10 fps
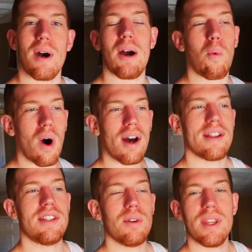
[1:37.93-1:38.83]
I wanna
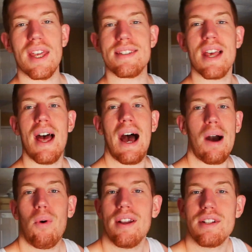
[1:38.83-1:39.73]
do this,
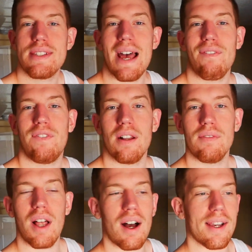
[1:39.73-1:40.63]
I wanna just have fun
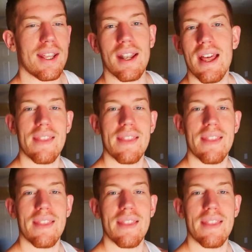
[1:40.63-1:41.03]
vlogging.